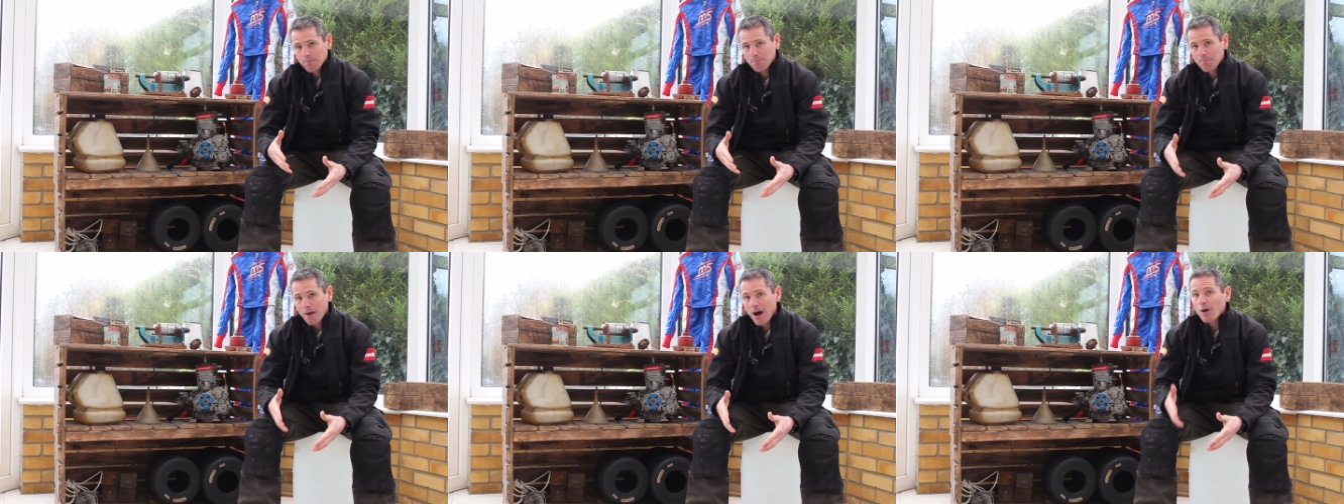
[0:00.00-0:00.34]

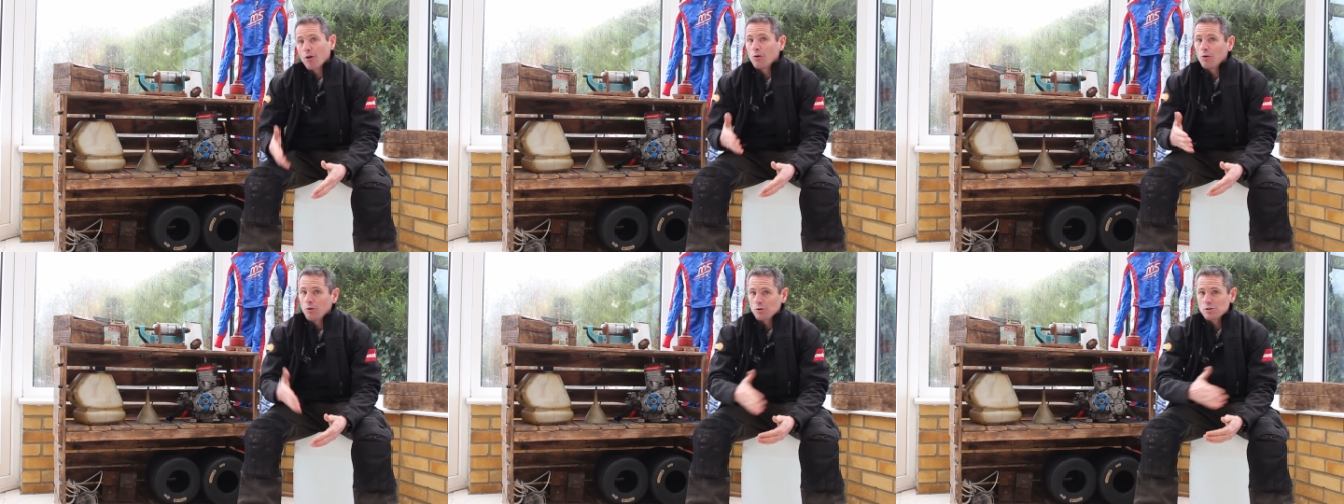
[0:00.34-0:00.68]
but
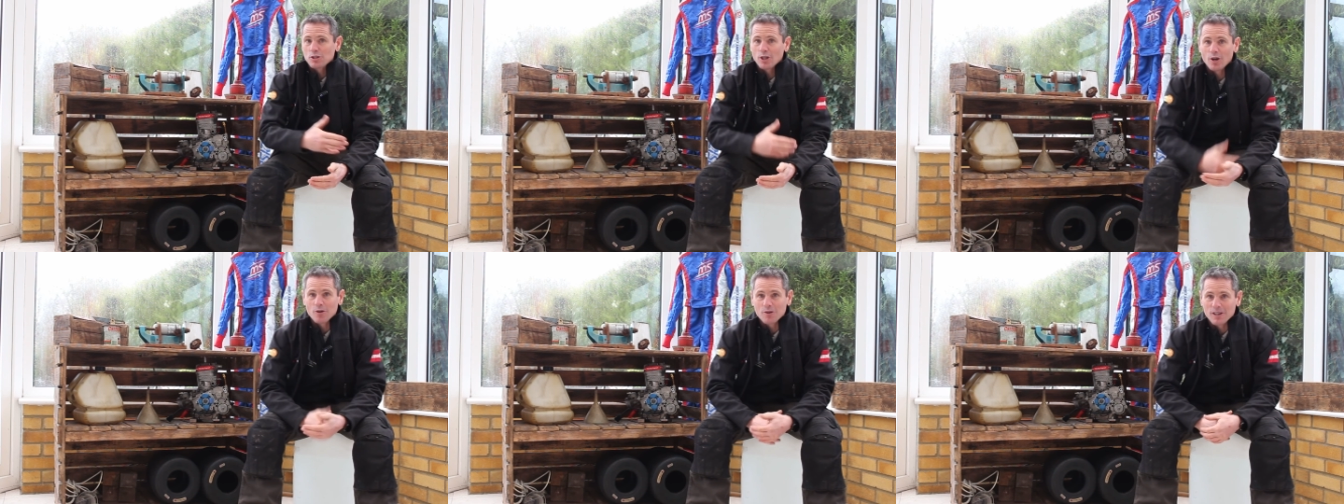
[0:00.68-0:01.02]

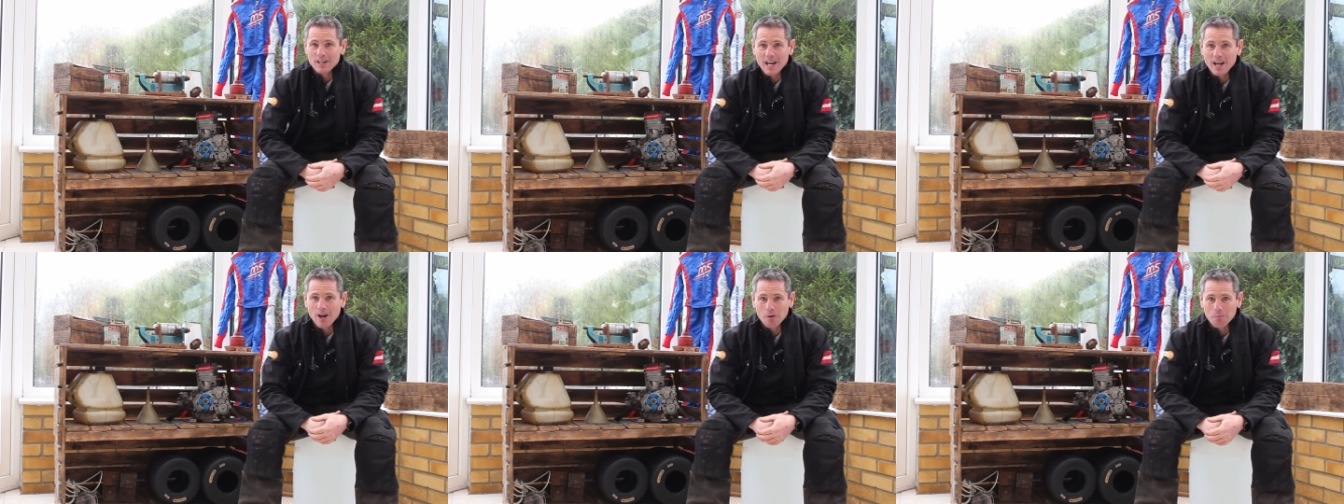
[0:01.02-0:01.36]
also
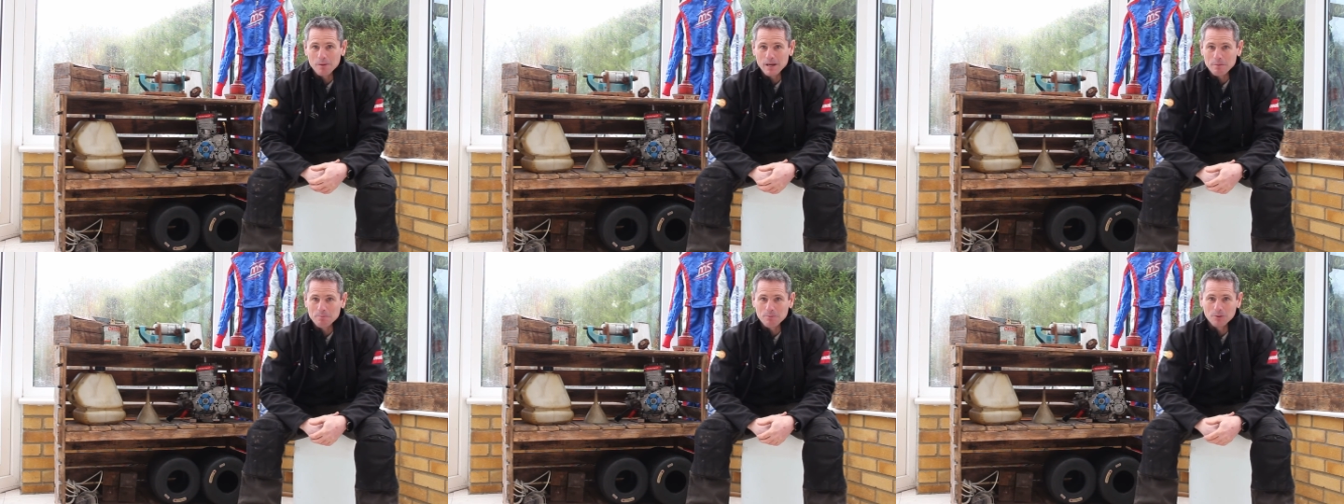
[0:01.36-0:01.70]
can
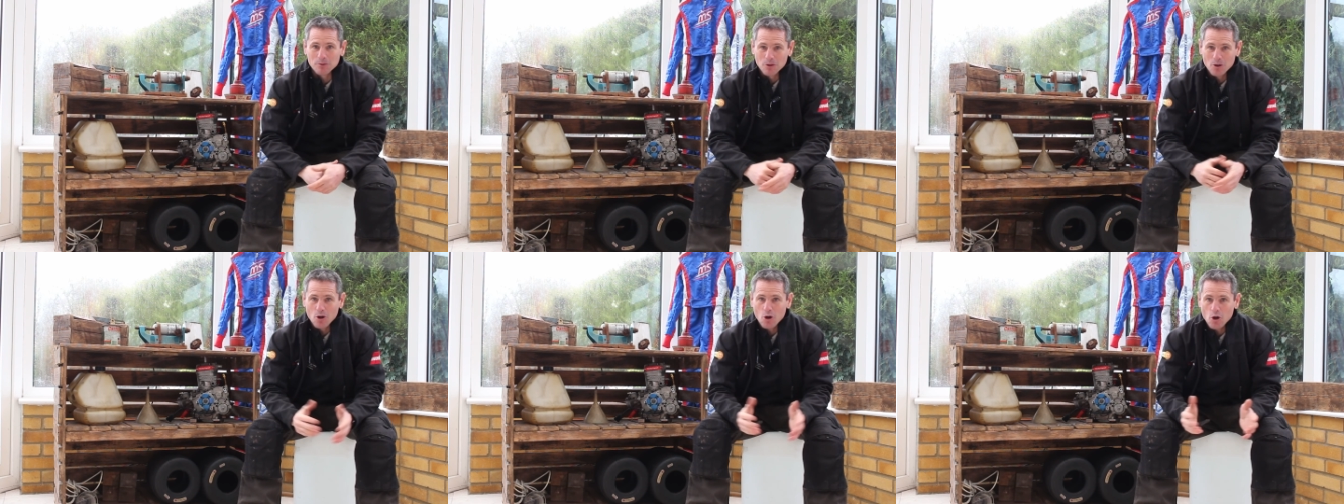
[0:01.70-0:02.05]
help
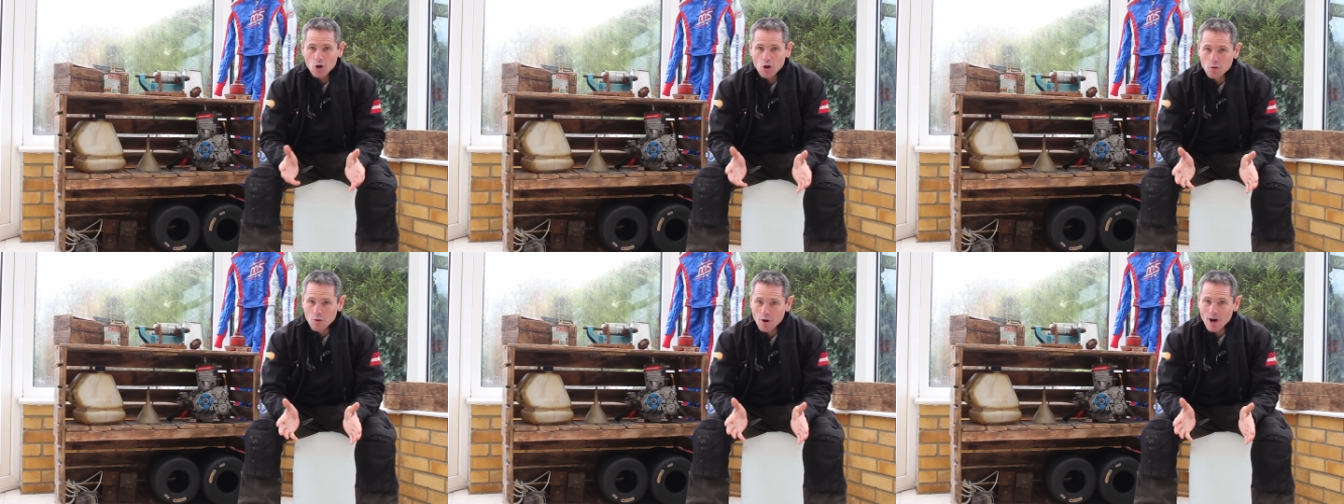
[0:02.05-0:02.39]
people
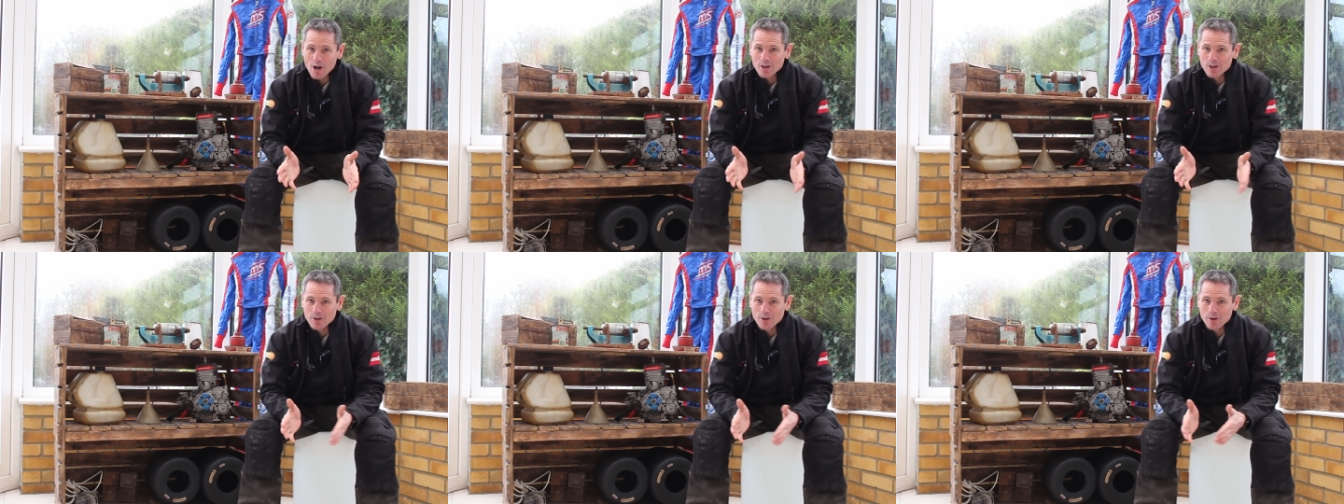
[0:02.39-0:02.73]
who
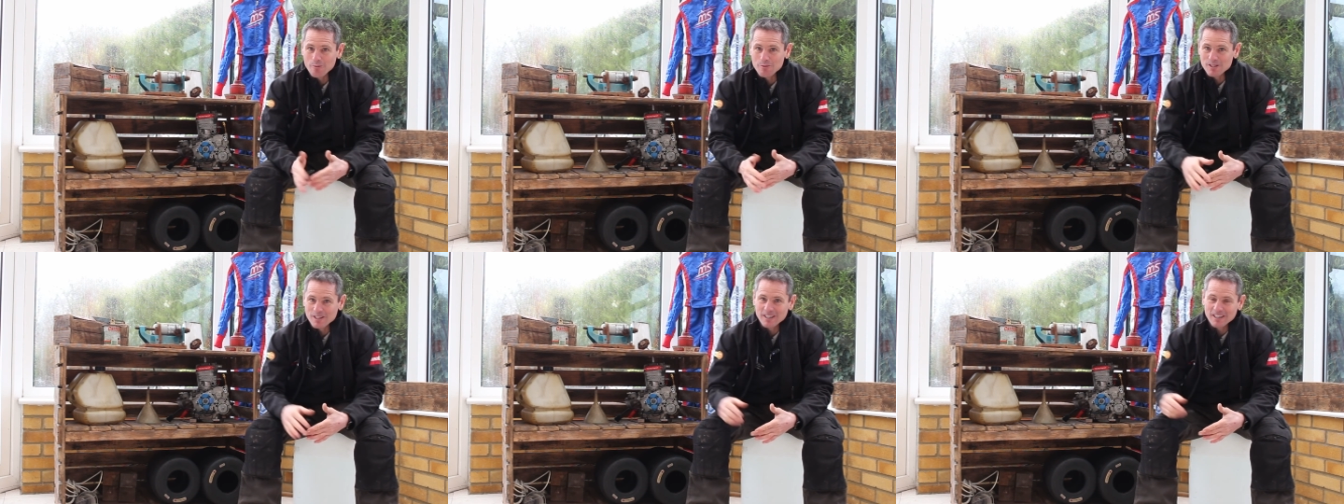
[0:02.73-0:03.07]
aren't
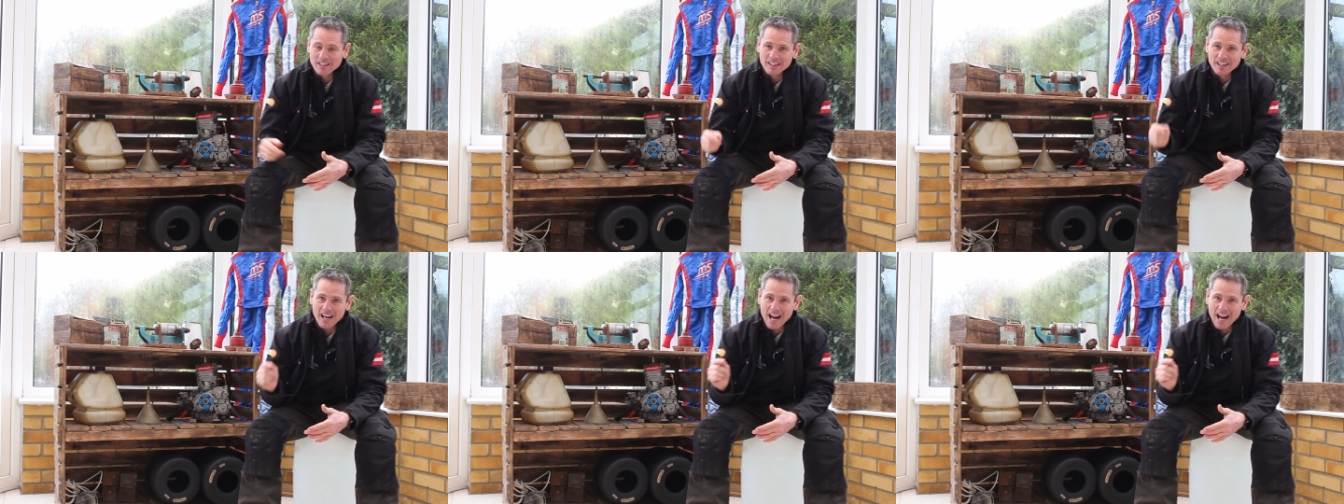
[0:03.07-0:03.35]
noobs,